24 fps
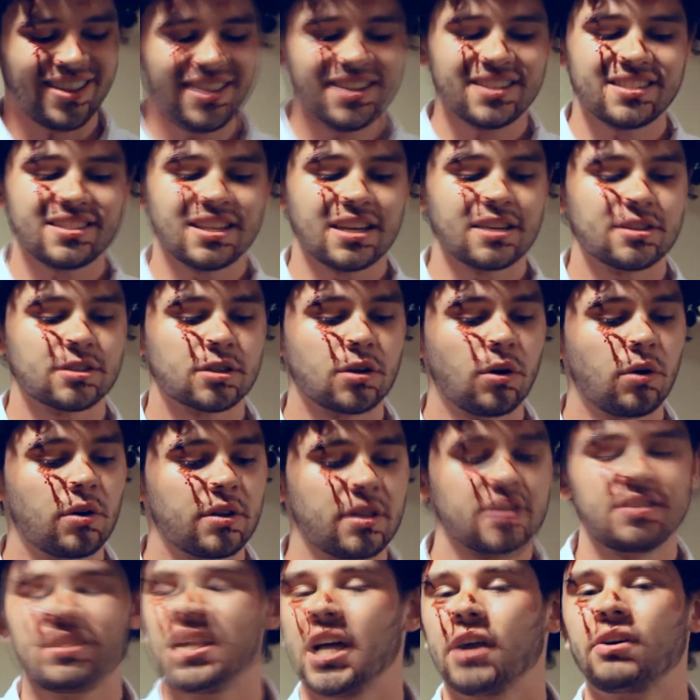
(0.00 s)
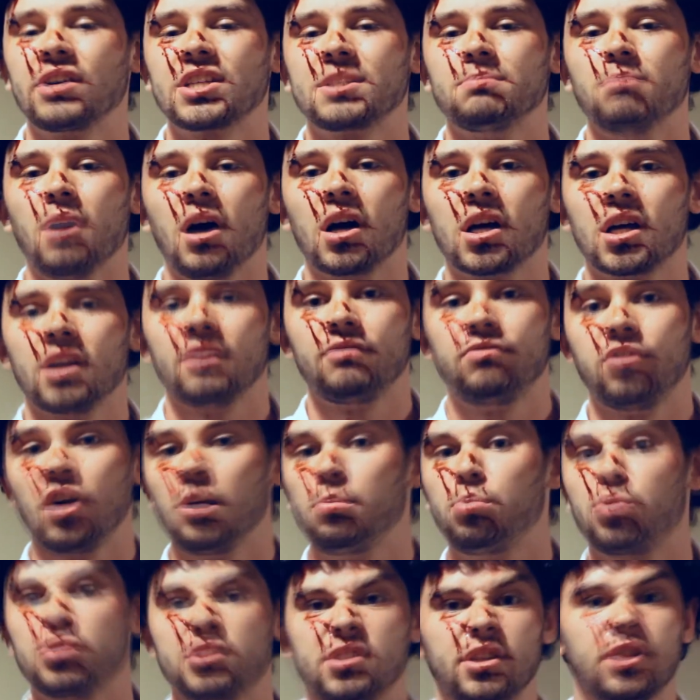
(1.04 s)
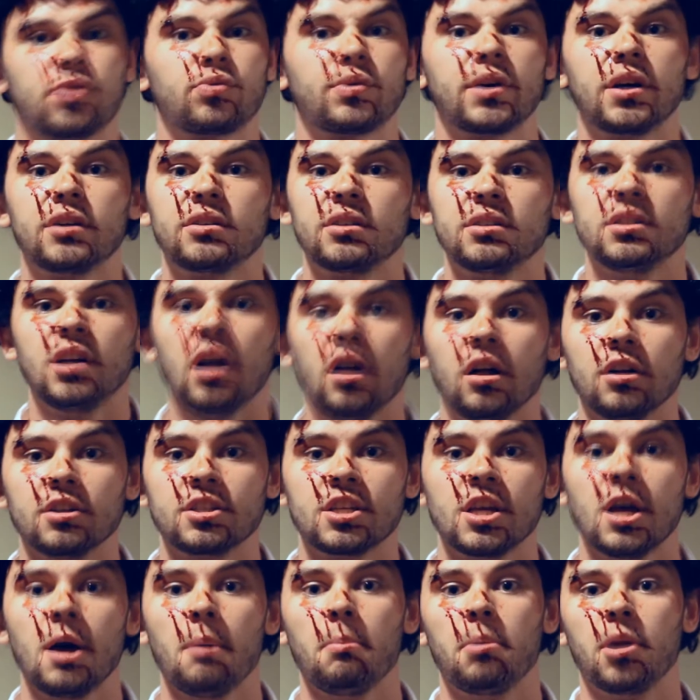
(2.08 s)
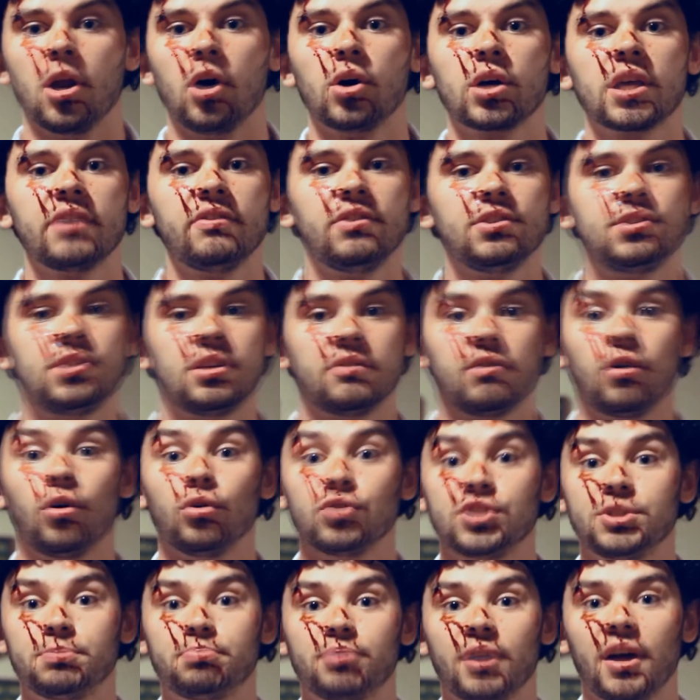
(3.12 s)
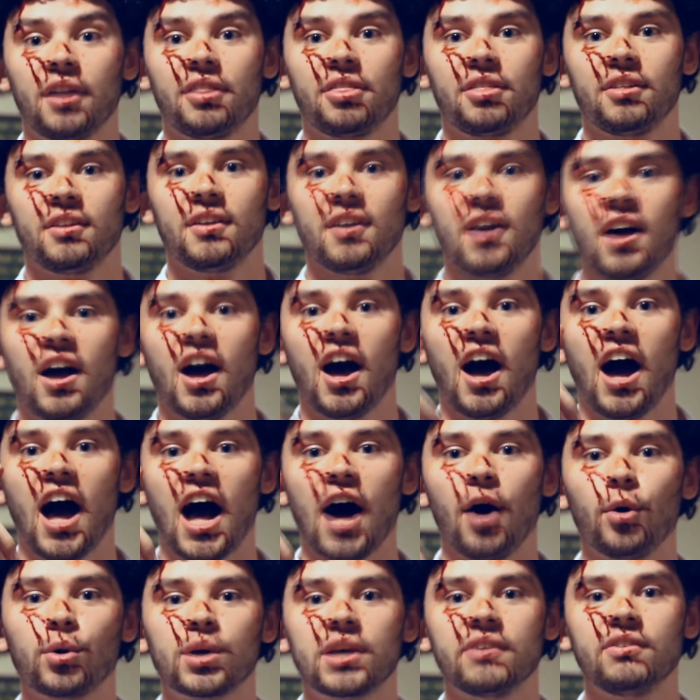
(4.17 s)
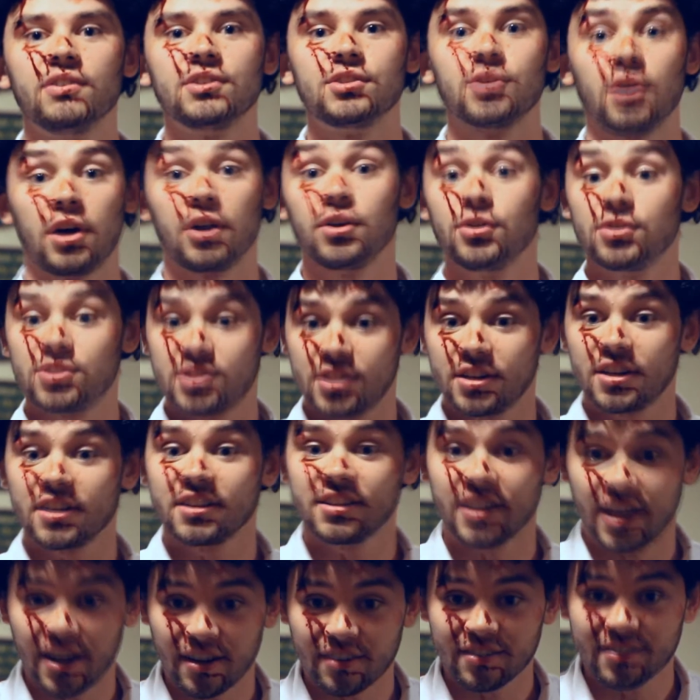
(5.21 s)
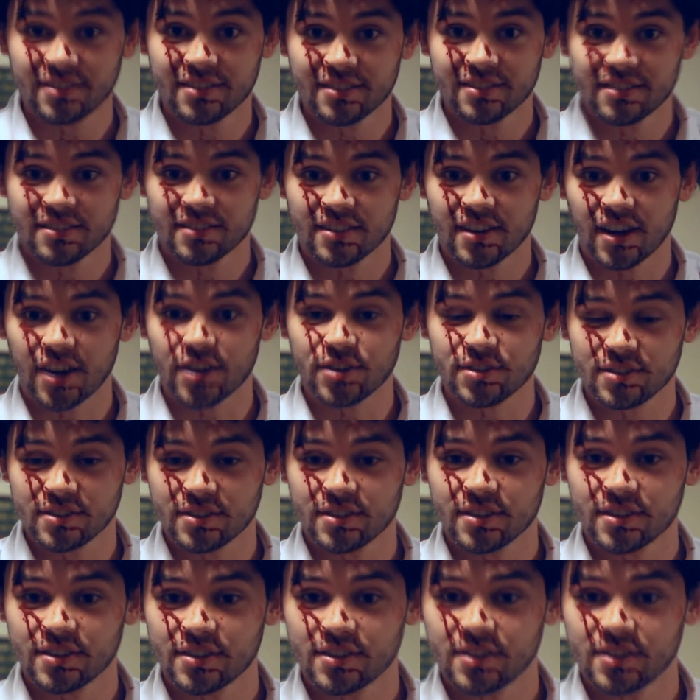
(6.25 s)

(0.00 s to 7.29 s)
Now this thing's going on the terrace market for upwards of $300, but I'll give it to you. Hold your breath. I'll give it to you. Are you sitting down? Are you?